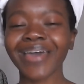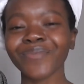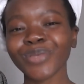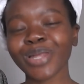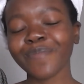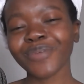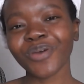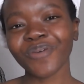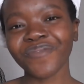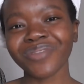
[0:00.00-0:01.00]
And also let me
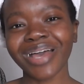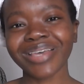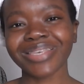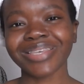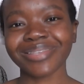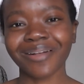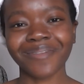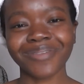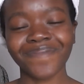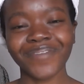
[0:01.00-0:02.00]
know if you like these
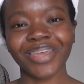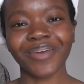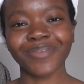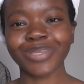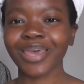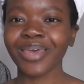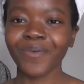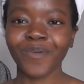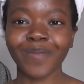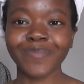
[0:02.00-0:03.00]
styles of videos
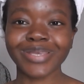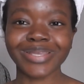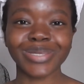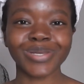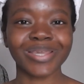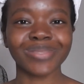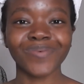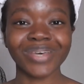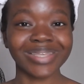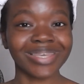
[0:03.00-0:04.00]
where I'm just literally
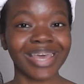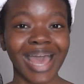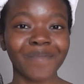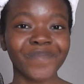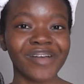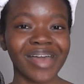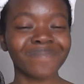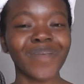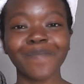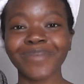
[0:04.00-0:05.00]
talking to the camera
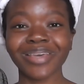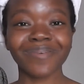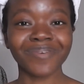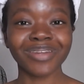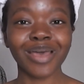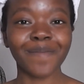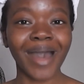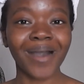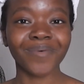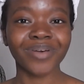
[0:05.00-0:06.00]
and rambling on
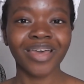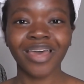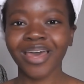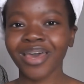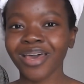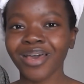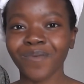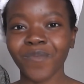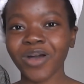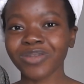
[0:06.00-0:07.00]
about
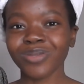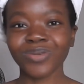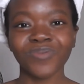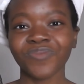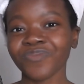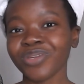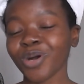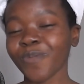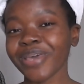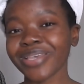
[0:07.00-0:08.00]
one, two, three
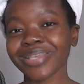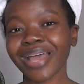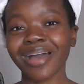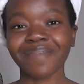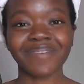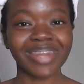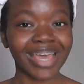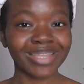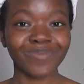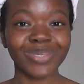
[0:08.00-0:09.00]
topics that kind of
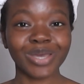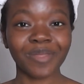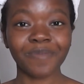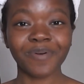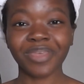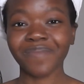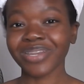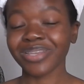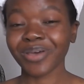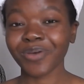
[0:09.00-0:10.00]
connect to each other, but they
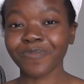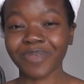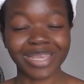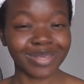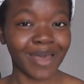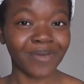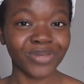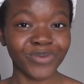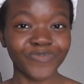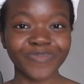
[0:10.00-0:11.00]
really don't, but they somehow
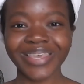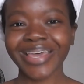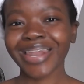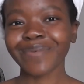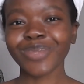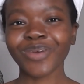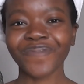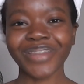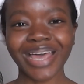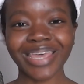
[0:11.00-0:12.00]
do. Let me know
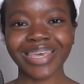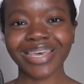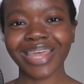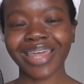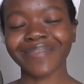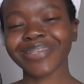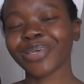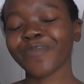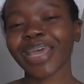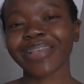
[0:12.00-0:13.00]
if you like it, and I'll
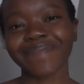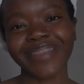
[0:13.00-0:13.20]
see you in the next